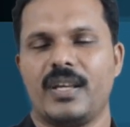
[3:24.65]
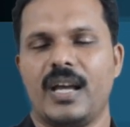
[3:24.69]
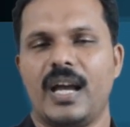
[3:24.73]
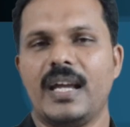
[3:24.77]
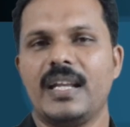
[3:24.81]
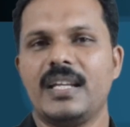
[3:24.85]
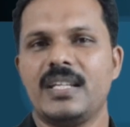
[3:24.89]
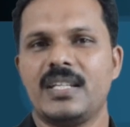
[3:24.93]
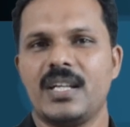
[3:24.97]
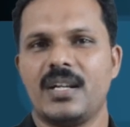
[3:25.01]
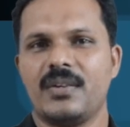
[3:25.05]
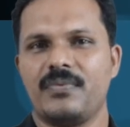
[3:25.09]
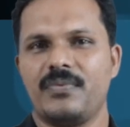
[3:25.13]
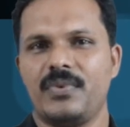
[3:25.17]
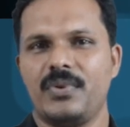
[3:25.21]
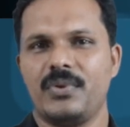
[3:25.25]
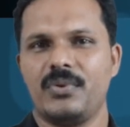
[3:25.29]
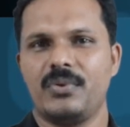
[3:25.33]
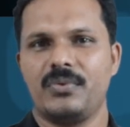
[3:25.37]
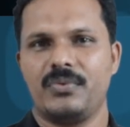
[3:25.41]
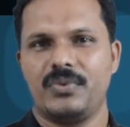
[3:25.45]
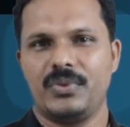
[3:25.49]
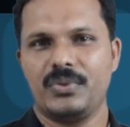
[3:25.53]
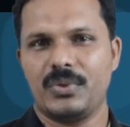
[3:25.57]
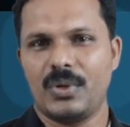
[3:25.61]

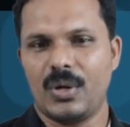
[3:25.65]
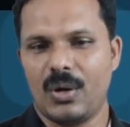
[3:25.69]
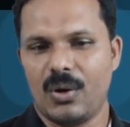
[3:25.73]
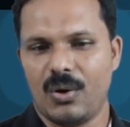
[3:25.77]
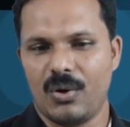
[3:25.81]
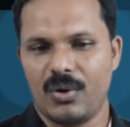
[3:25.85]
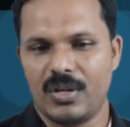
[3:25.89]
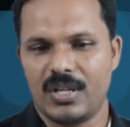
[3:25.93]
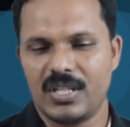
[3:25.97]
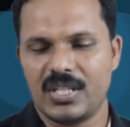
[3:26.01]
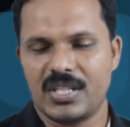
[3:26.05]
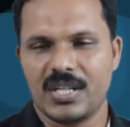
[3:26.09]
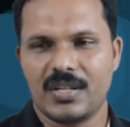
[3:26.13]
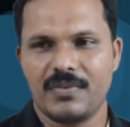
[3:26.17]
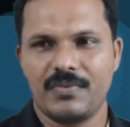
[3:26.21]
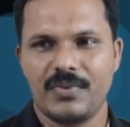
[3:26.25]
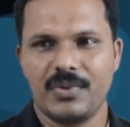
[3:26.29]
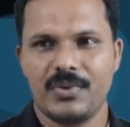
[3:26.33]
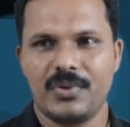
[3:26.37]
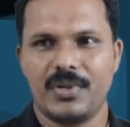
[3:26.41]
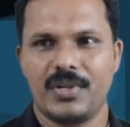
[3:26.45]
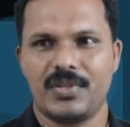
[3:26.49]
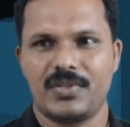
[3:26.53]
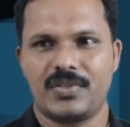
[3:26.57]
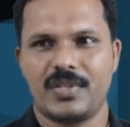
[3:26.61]

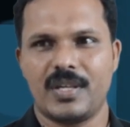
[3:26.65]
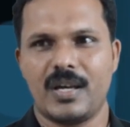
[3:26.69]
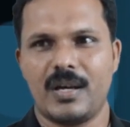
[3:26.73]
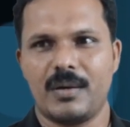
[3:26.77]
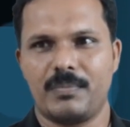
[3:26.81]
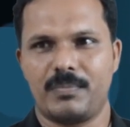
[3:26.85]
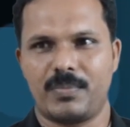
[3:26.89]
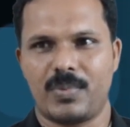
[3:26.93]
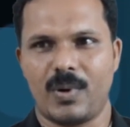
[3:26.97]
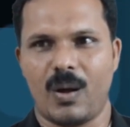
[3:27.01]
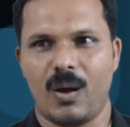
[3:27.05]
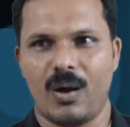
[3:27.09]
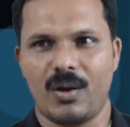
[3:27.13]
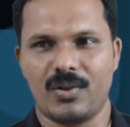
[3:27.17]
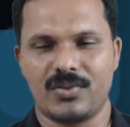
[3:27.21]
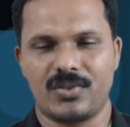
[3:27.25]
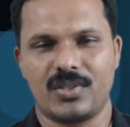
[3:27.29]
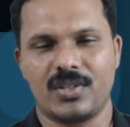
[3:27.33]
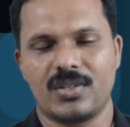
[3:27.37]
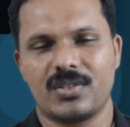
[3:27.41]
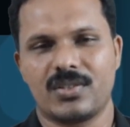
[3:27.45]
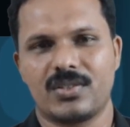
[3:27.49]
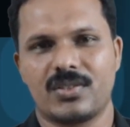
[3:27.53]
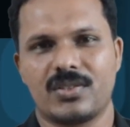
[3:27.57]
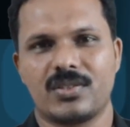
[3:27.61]
Interview is the
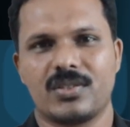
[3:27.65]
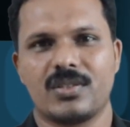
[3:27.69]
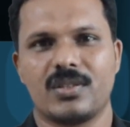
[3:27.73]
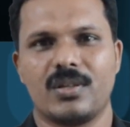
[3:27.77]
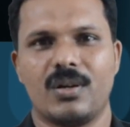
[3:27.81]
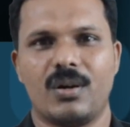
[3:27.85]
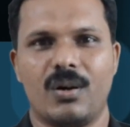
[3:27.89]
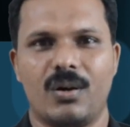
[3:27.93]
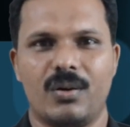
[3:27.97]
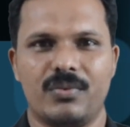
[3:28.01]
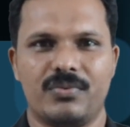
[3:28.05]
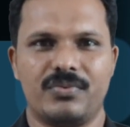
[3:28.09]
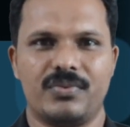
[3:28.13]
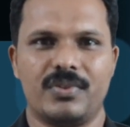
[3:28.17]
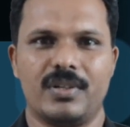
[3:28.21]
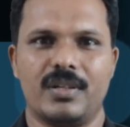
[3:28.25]
process of